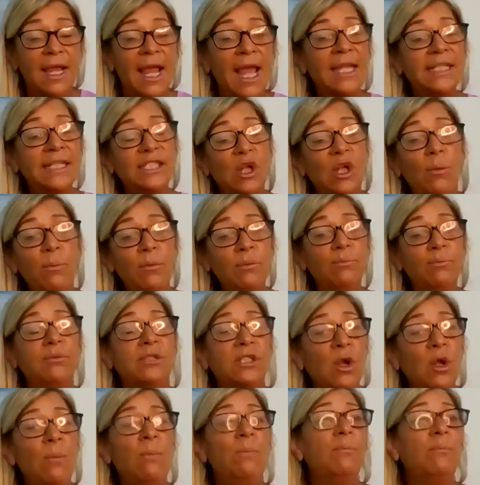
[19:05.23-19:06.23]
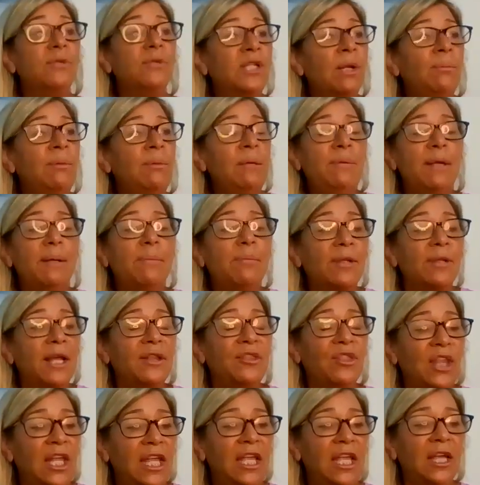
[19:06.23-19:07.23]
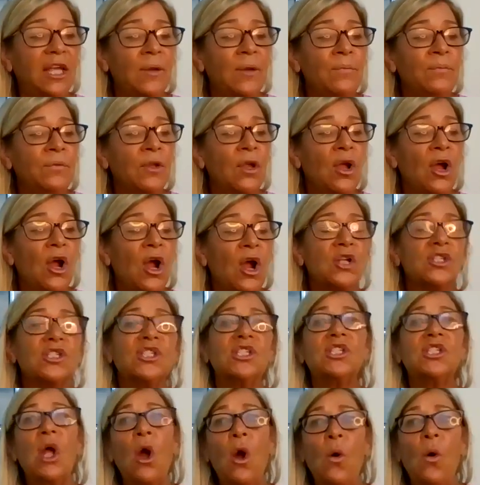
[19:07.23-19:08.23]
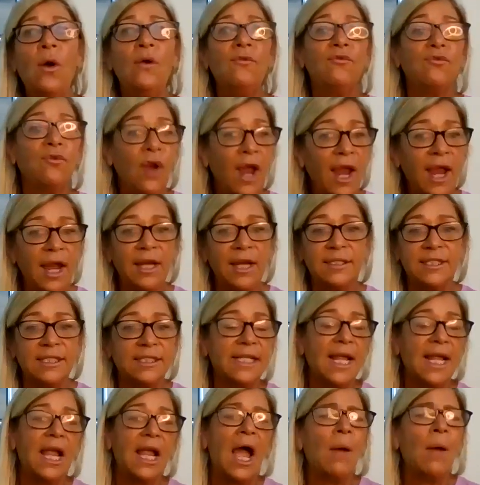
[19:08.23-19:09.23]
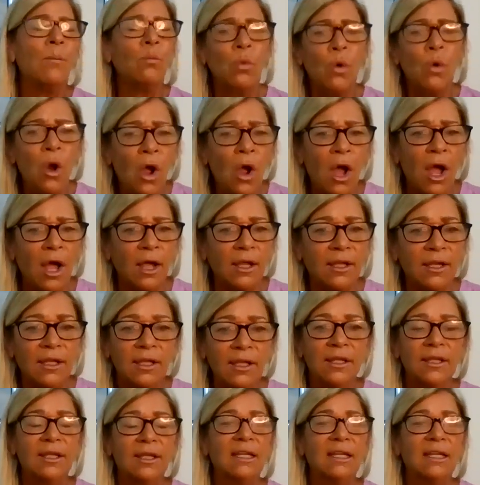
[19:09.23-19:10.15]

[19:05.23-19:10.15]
And so so so many people I think are so afraid to say, I'm wrong.